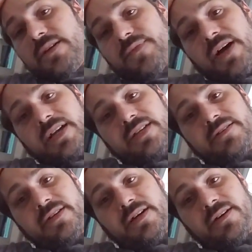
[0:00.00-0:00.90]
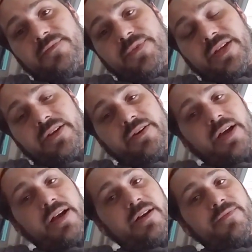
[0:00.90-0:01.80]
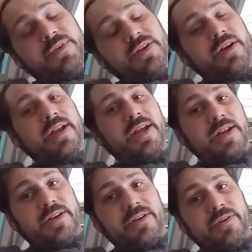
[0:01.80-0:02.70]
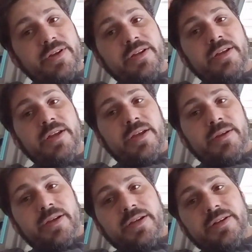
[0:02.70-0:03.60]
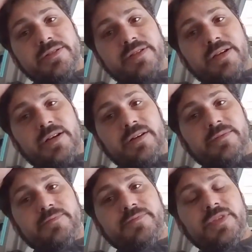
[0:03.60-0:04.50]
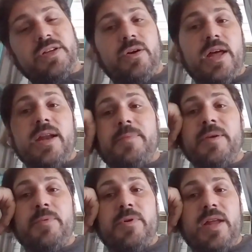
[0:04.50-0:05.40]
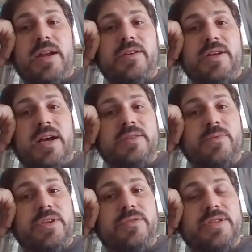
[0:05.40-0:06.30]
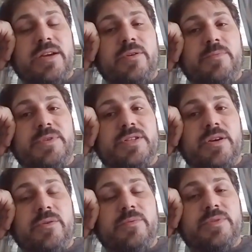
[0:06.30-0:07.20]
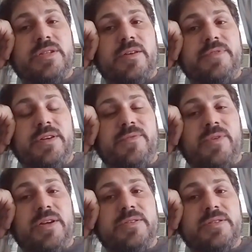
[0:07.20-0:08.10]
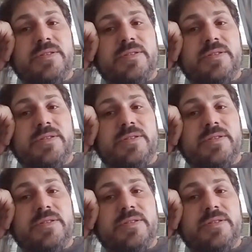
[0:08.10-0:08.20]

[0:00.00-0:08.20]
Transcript: If I could figure out how to do it. Because, you know, a lot of you guys want to use that group to show stuff to your friends.